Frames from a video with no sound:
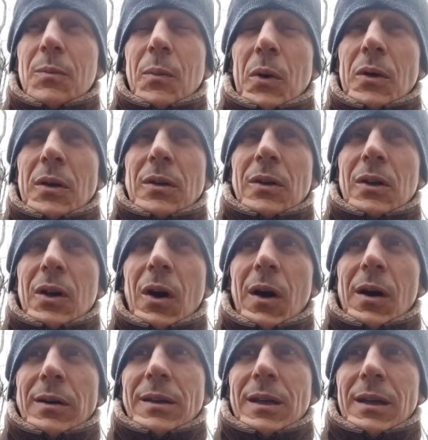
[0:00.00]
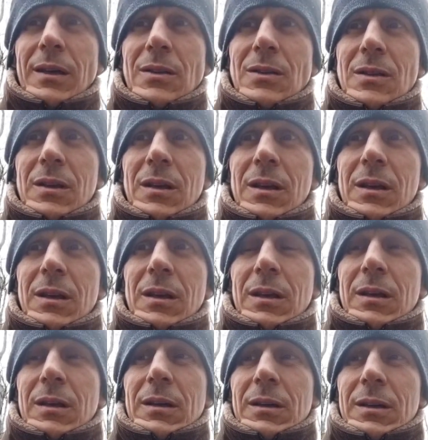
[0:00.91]
Put into context
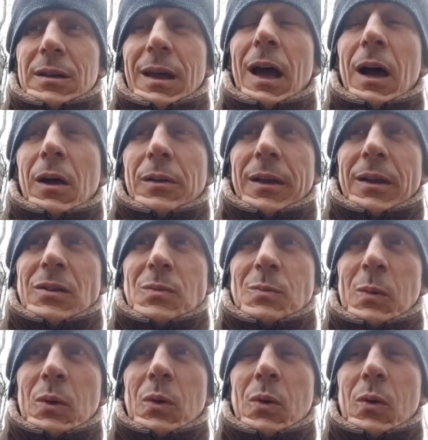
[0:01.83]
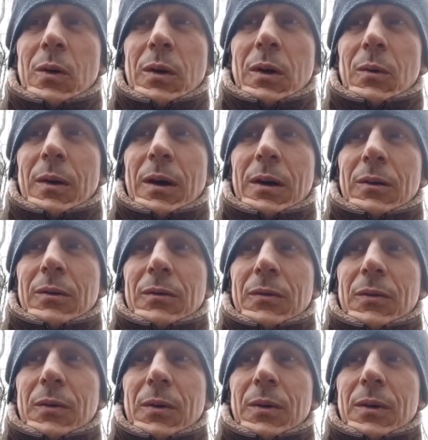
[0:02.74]
the hell that's been going around
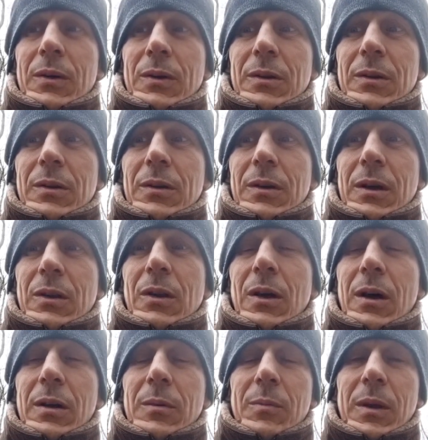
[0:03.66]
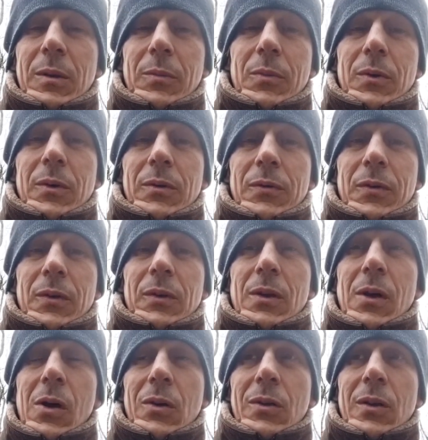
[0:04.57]
for a, a lot of people for a
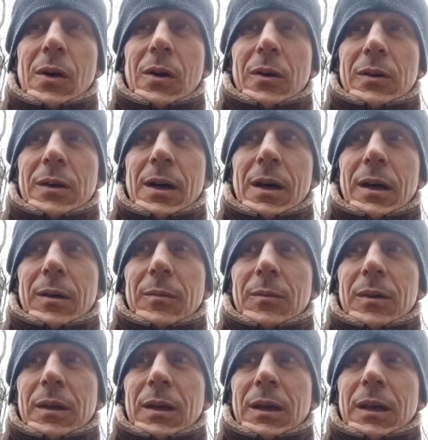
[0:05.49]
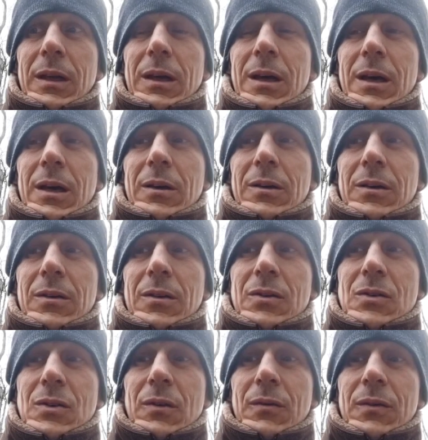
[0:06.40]
long, long time under
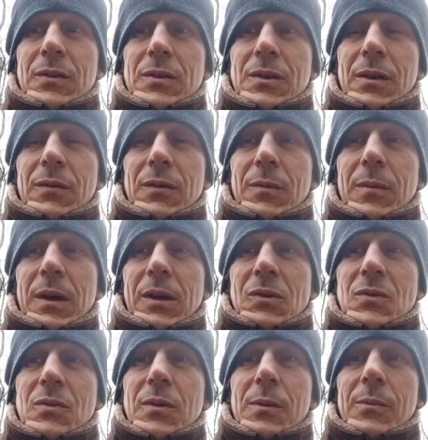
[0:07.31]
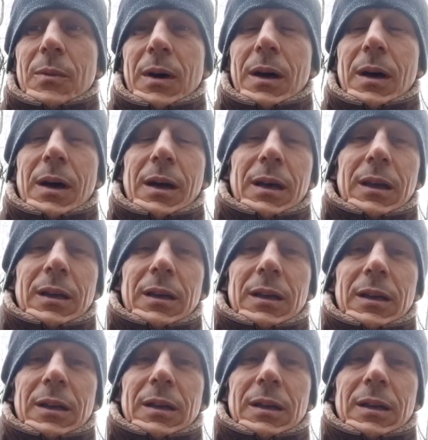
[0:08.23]
the surface of the mainstream eye.